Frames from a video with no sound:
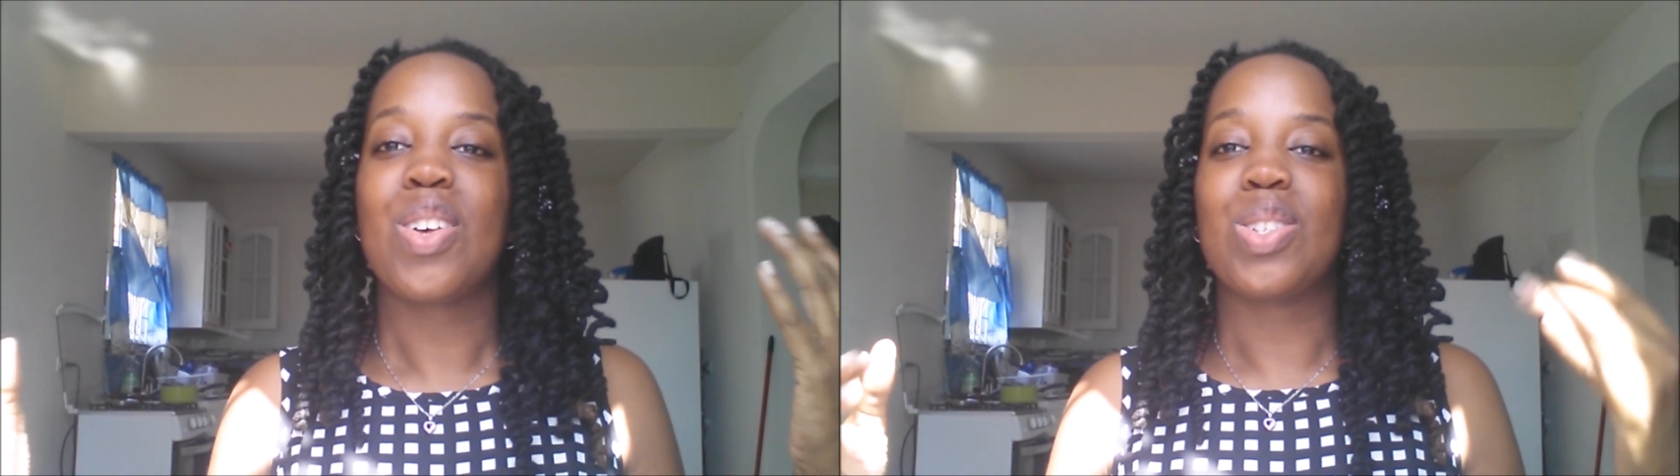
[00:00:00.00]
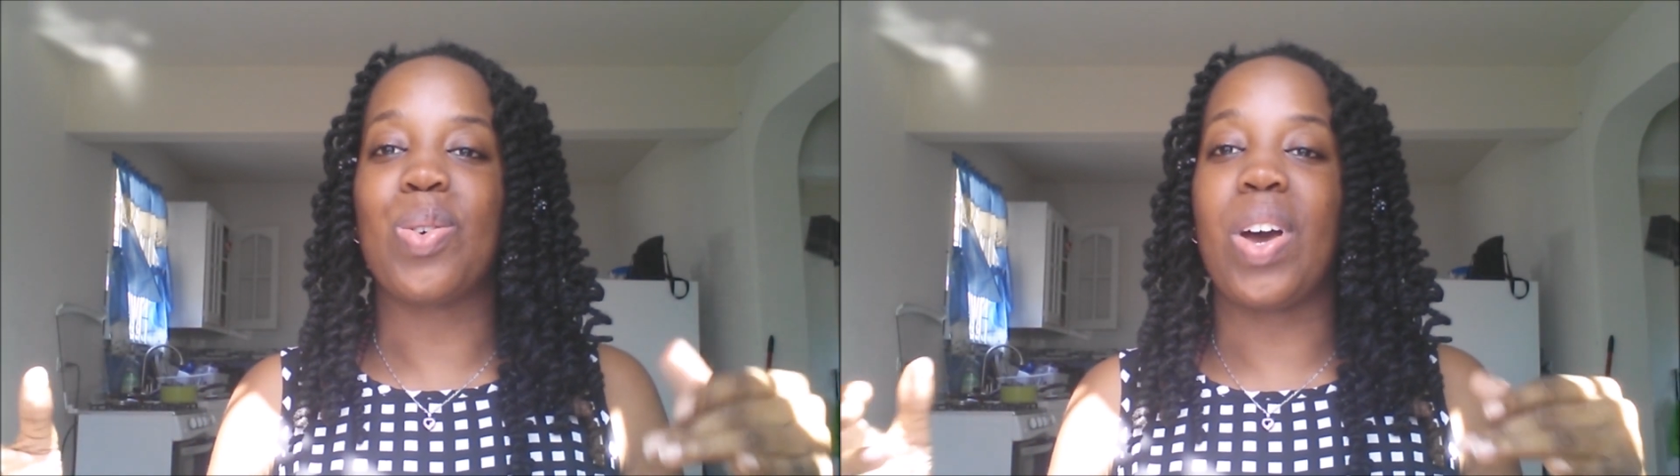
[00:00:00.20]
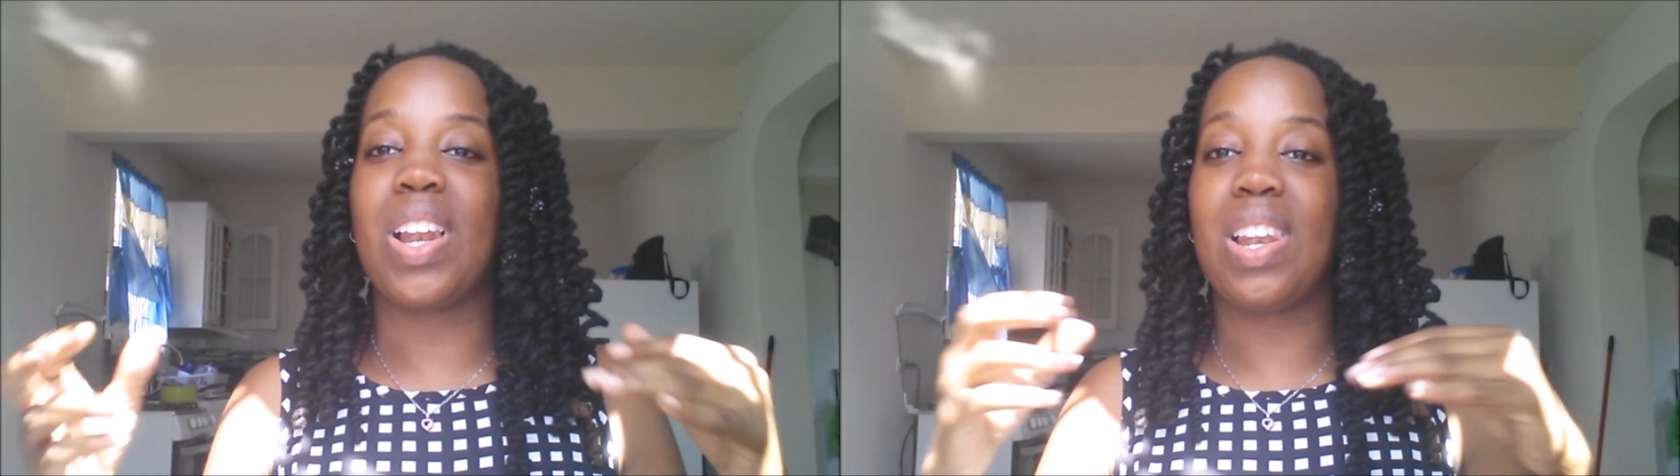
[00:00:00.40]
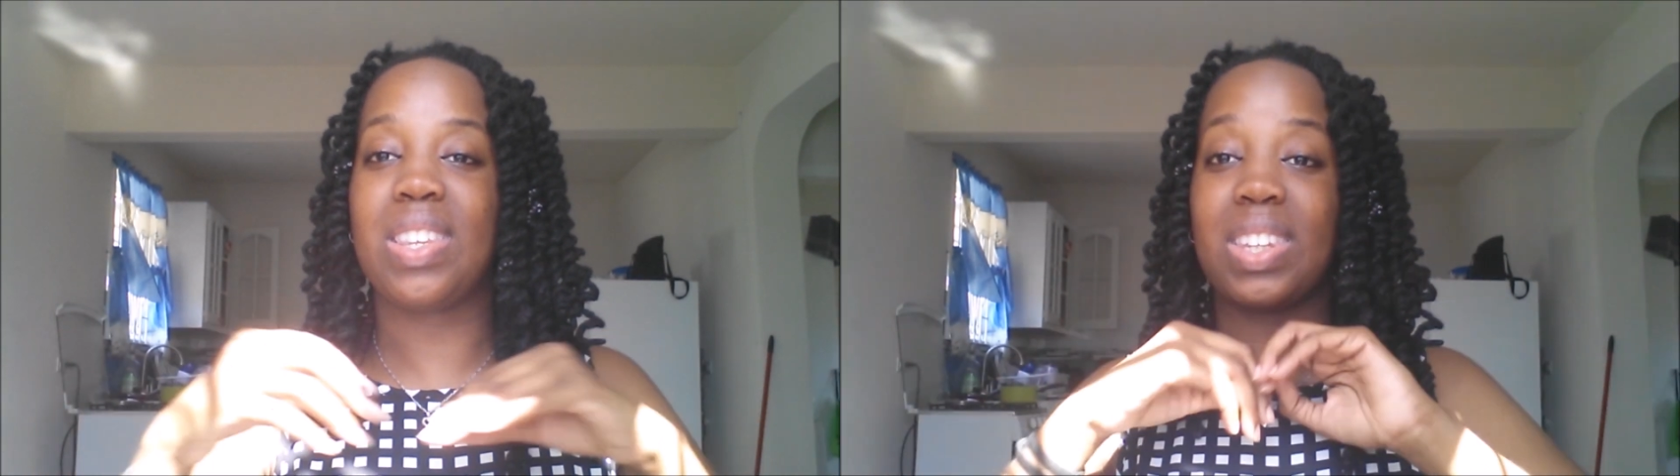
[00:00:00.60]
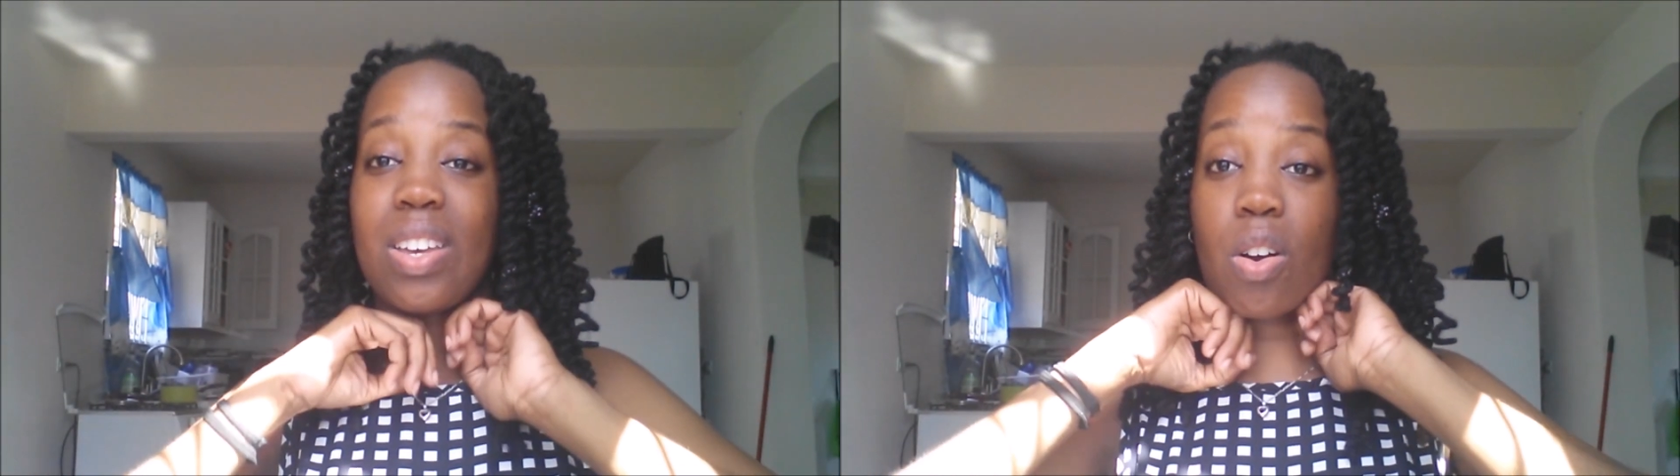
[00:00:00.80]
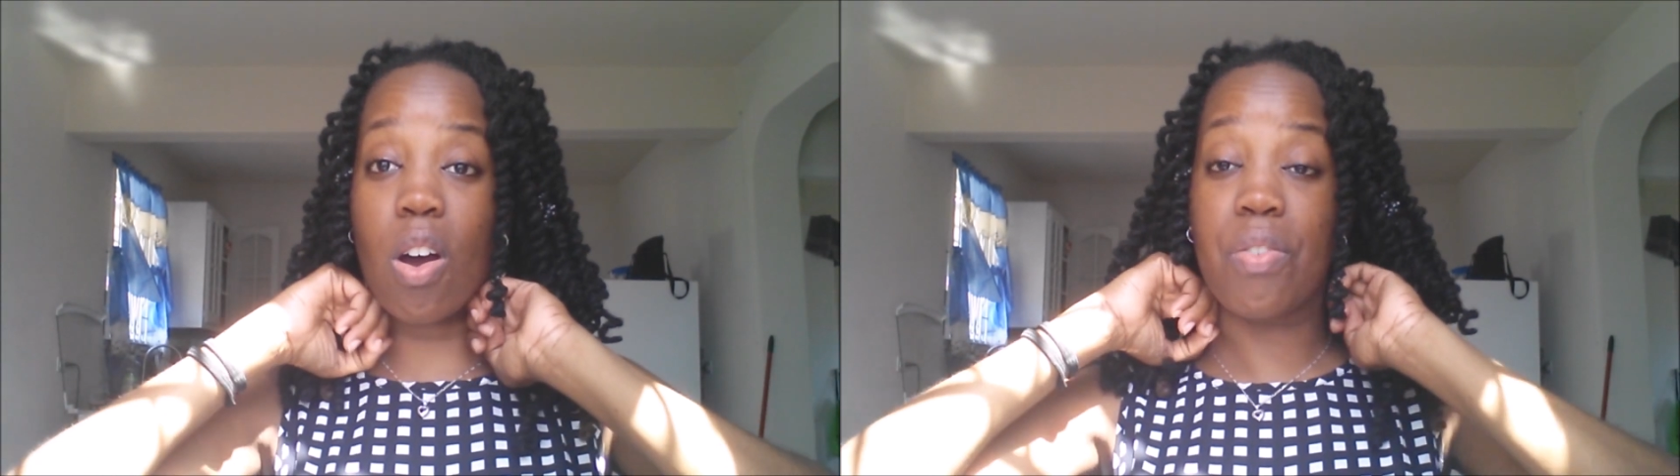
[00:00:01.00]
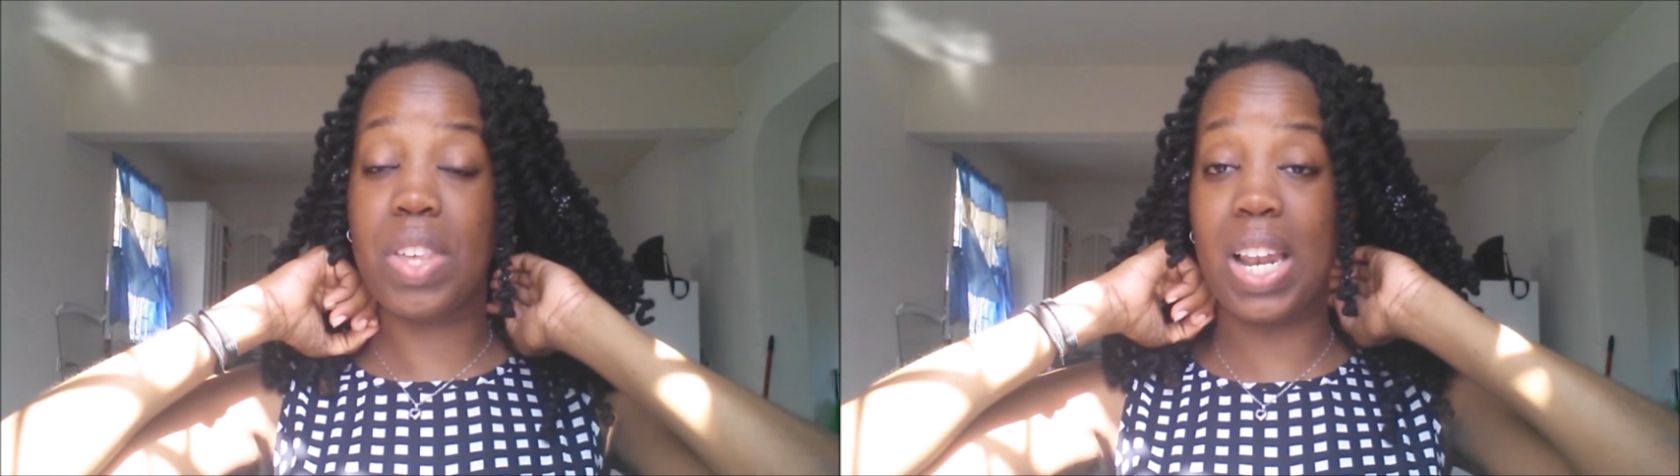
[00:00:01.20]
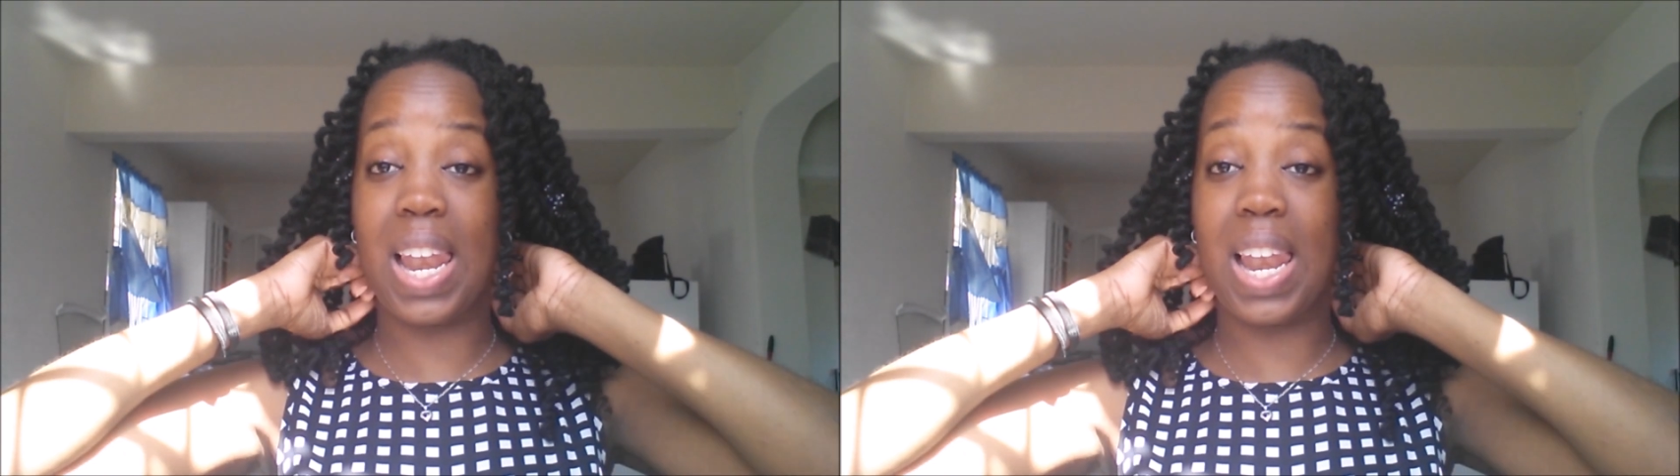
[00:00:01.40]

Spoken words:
So I took off the